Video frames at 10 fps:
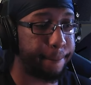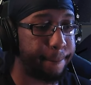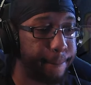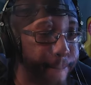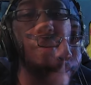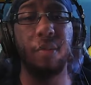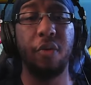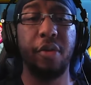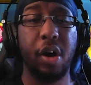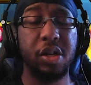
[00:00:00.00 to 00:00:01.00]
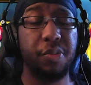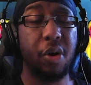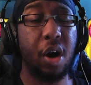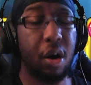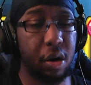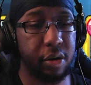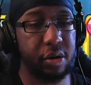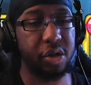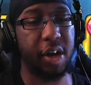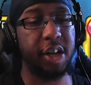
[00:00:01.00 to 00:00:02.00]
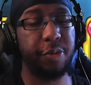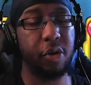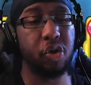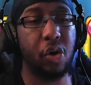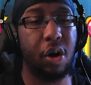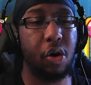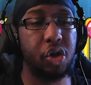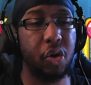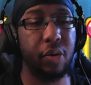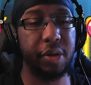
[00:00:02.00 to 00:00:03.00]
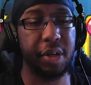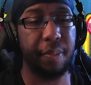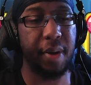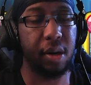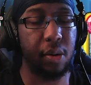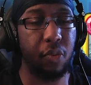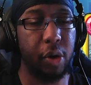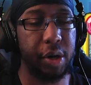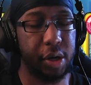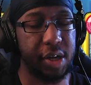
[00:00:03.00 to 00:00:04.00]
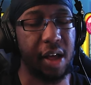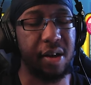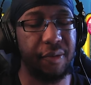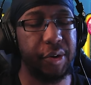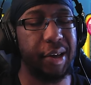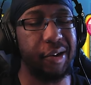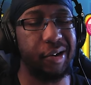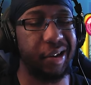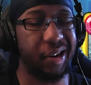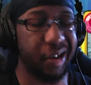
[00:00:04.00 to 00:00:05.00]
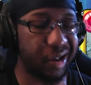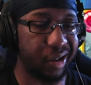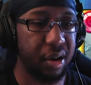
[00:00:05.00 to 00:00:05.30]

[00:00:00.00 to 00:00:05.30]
All right, moving on to some cards. As per usual, cards are going to depend on what's not covered in your DNA.